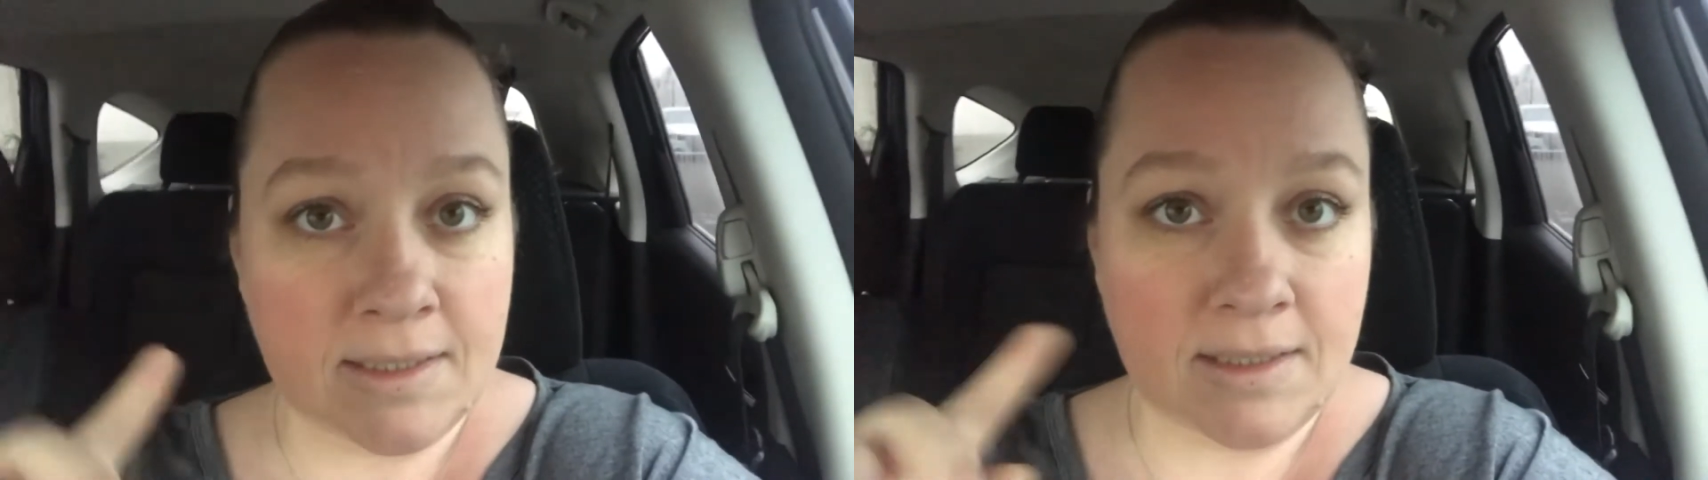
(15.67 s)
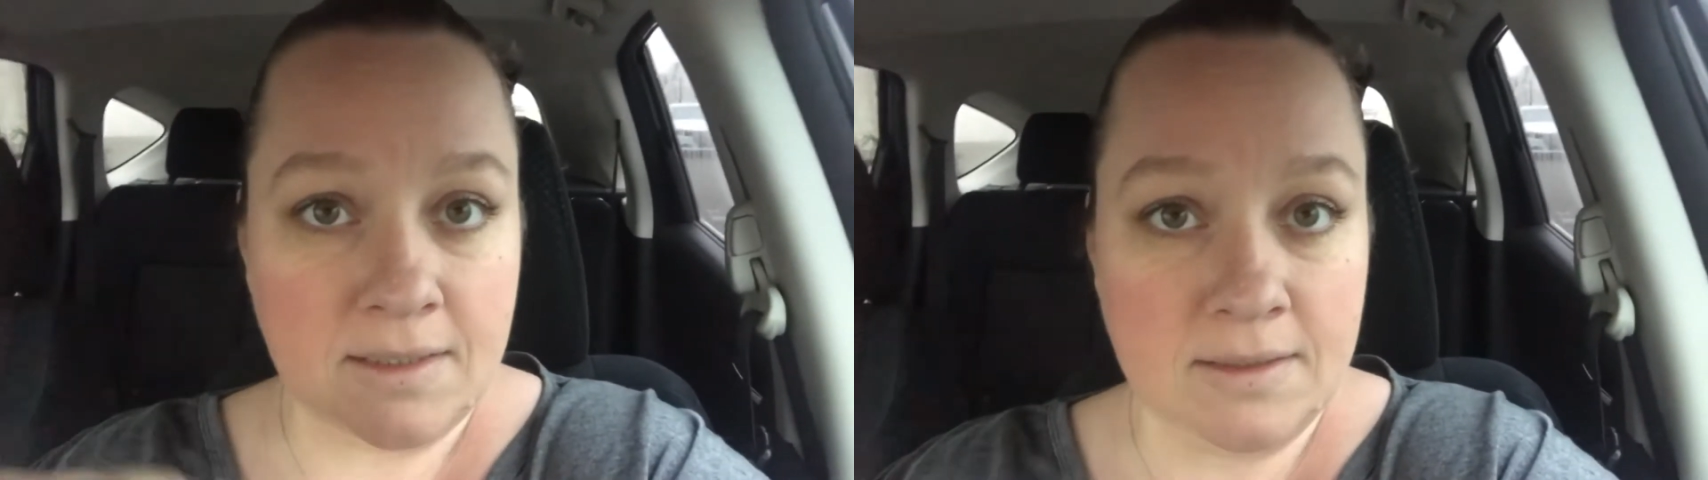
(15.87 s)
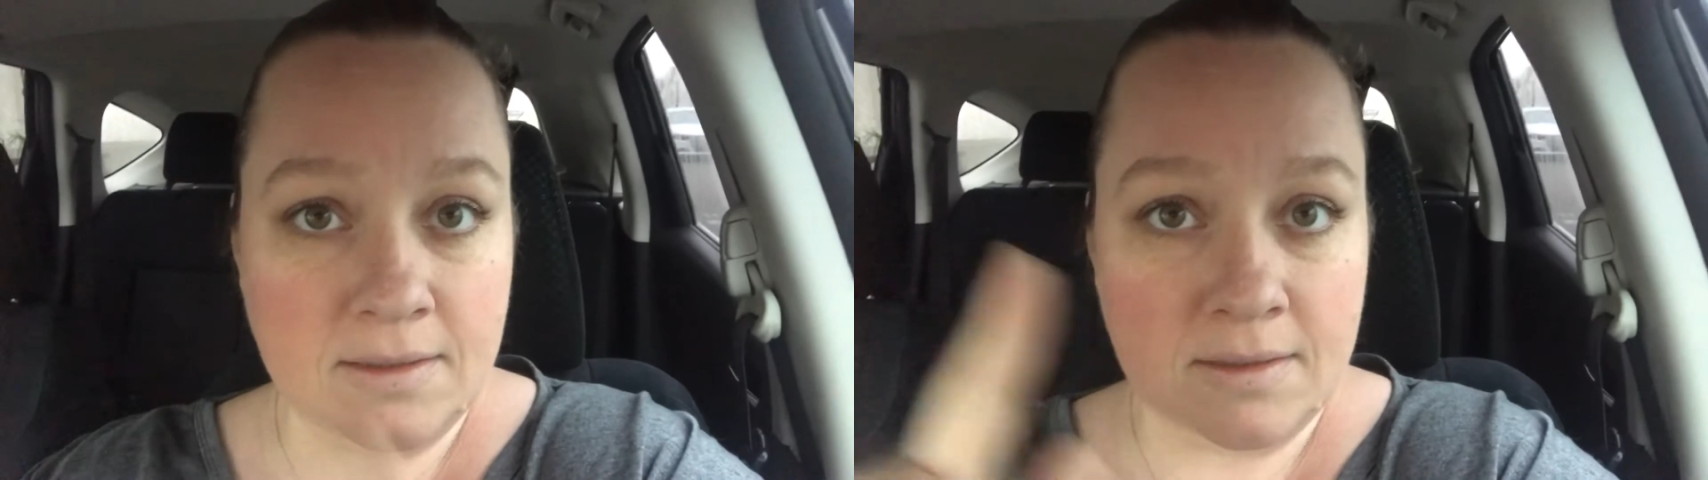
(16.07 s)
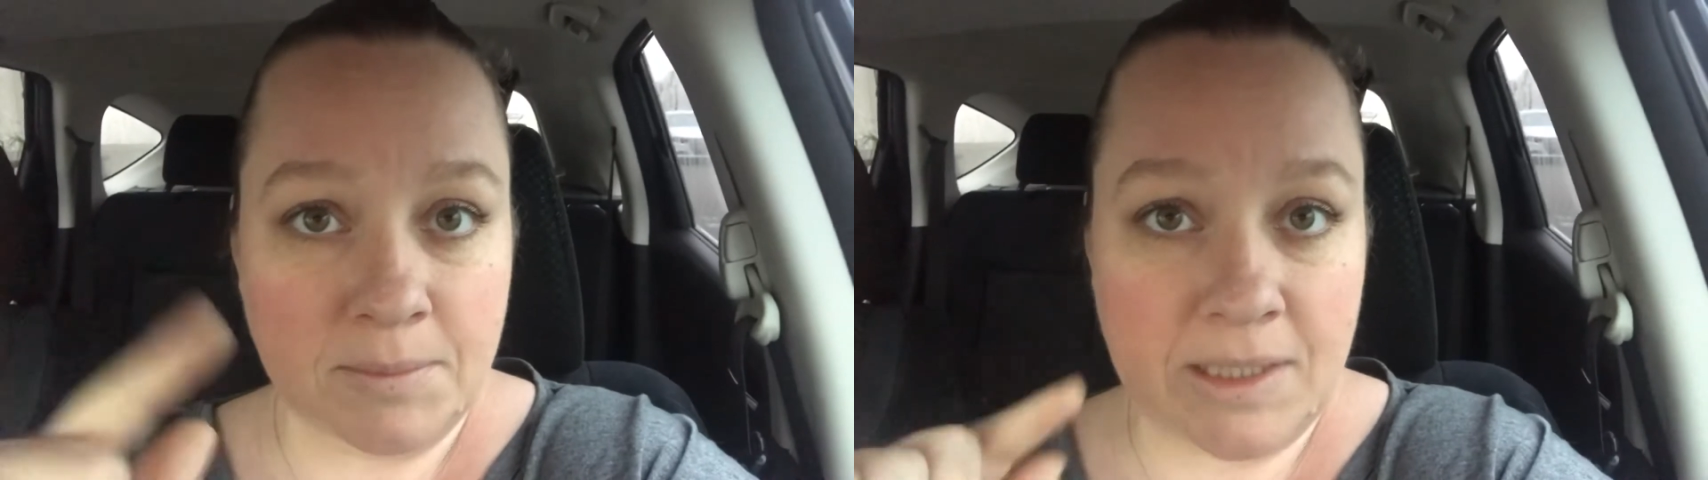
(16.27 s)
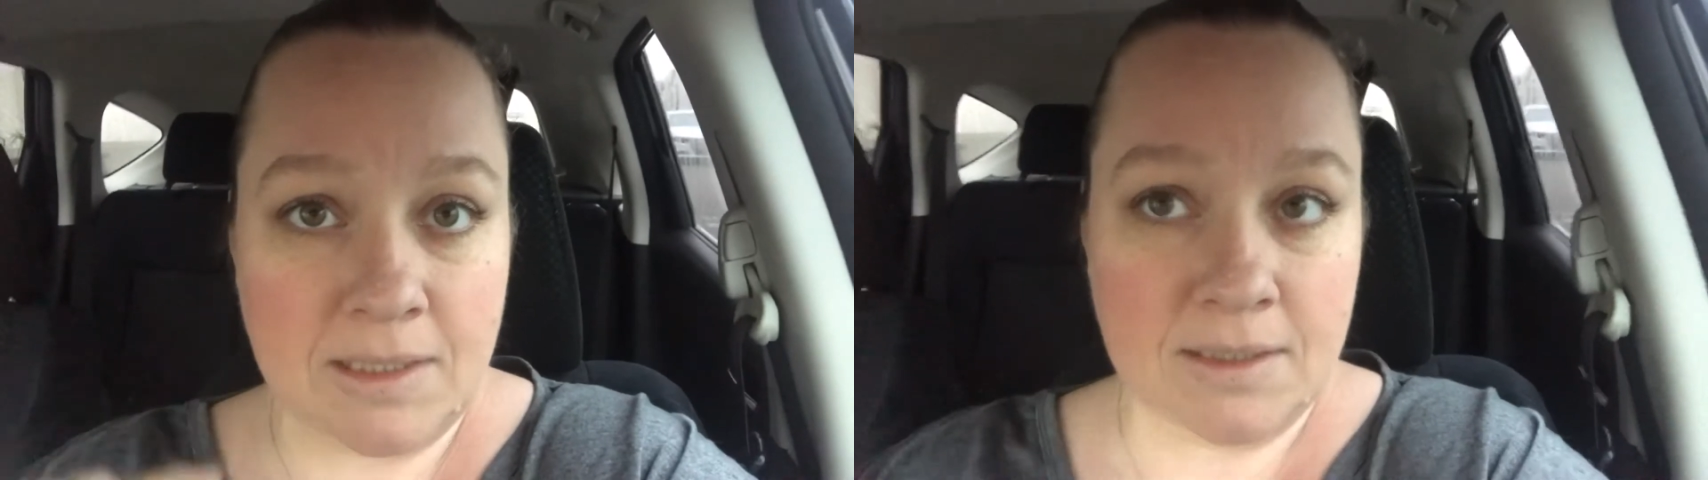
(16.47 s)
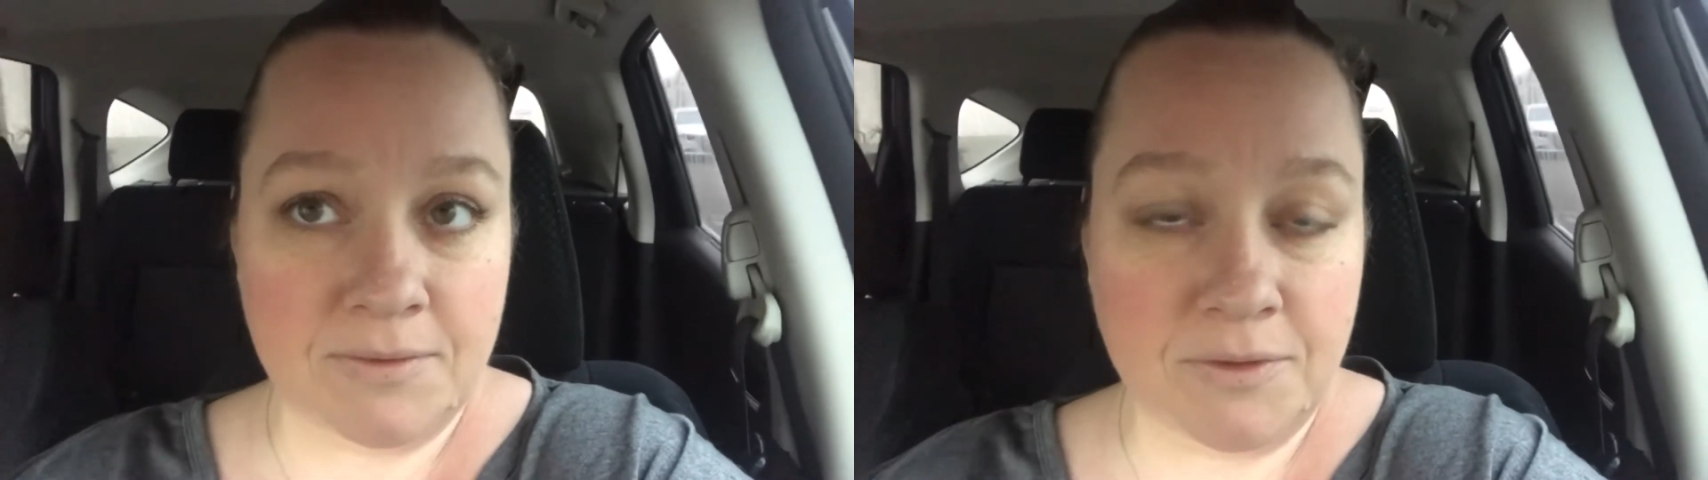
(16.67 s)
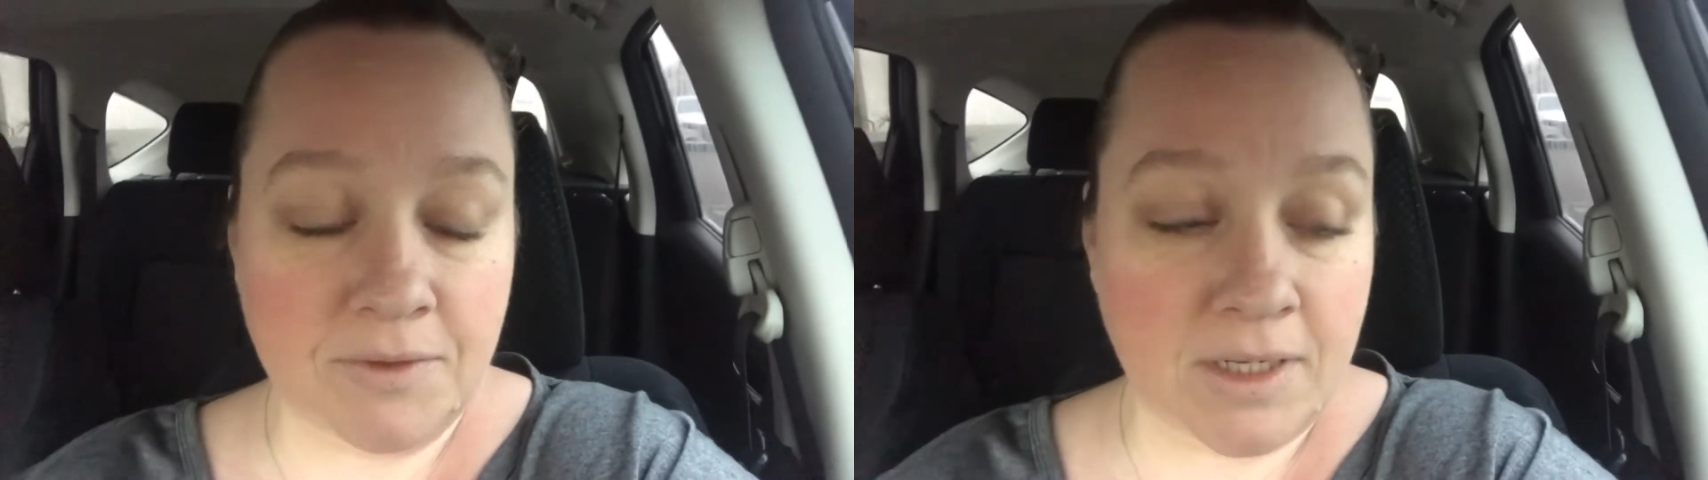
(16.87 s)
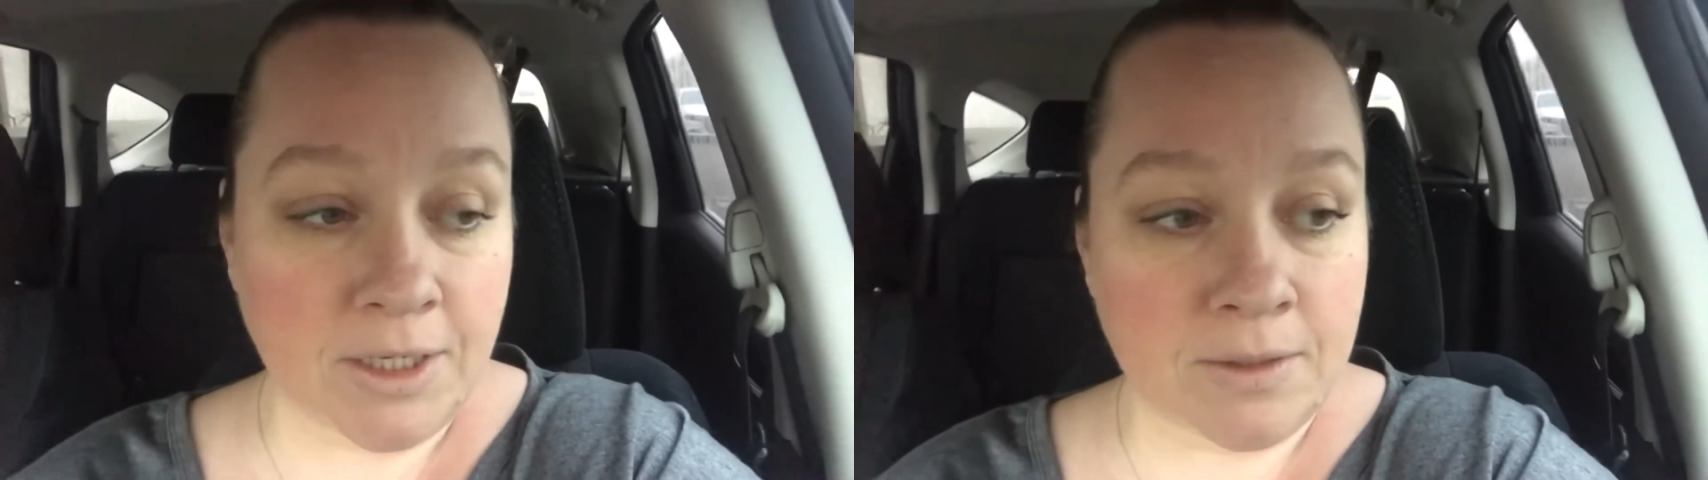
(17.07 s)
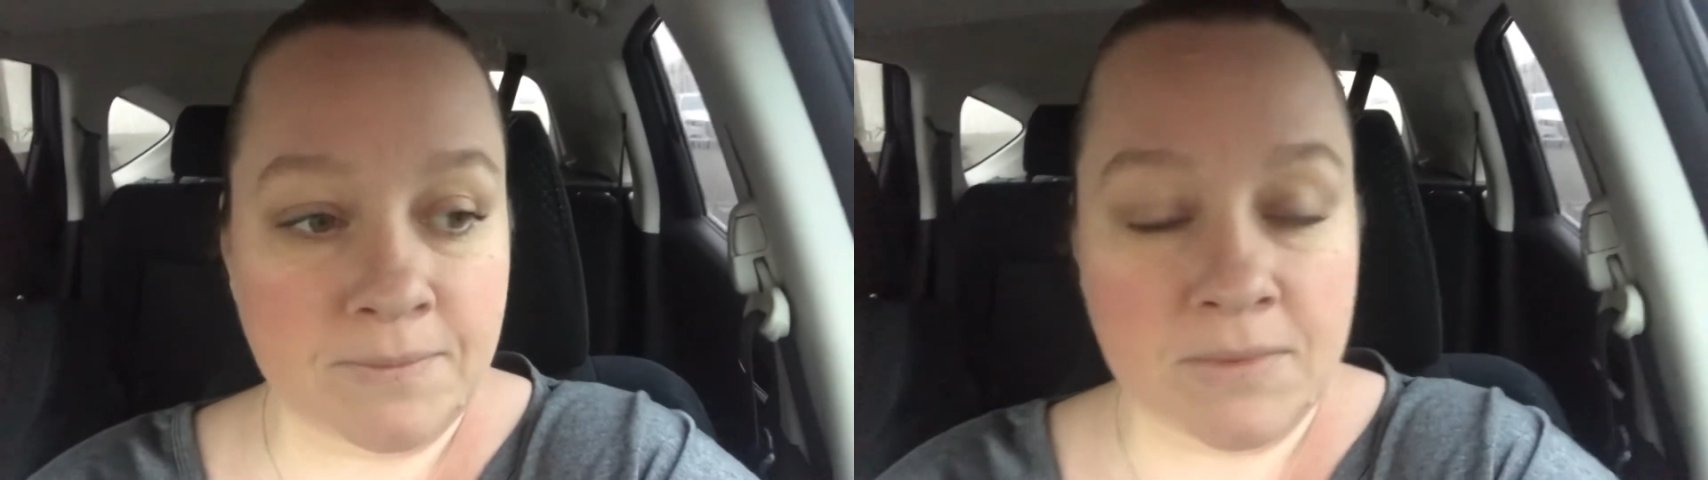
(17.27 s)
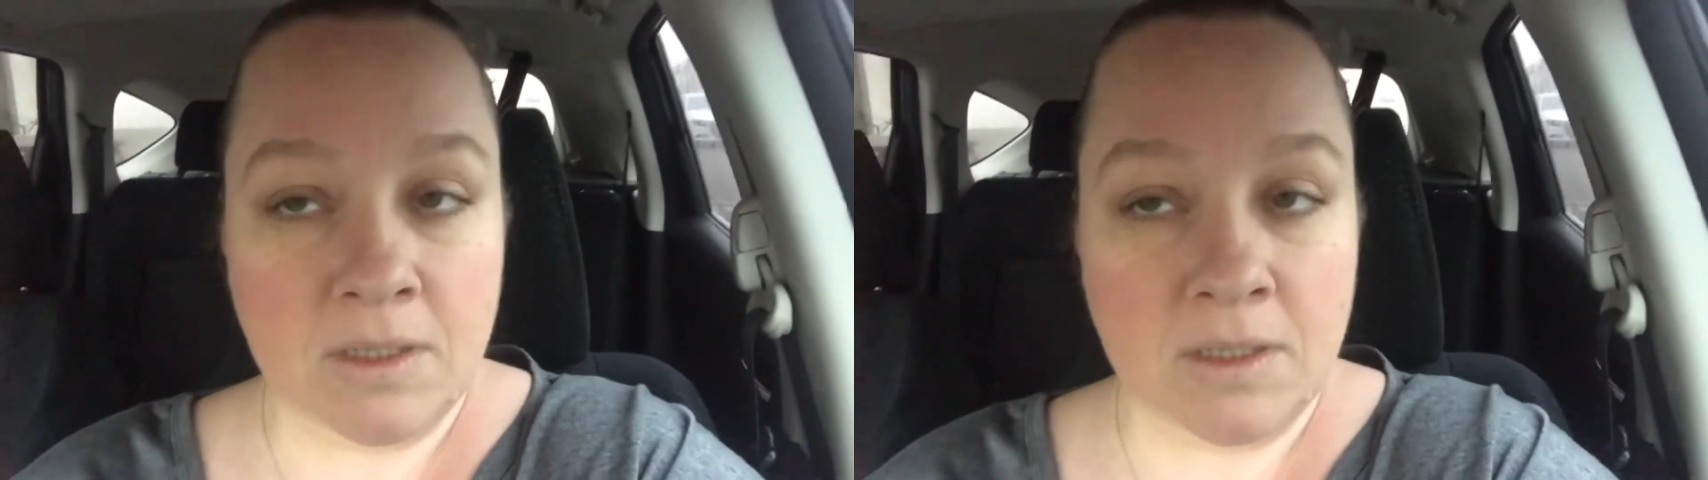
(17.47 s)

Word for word: in the beginning of the video.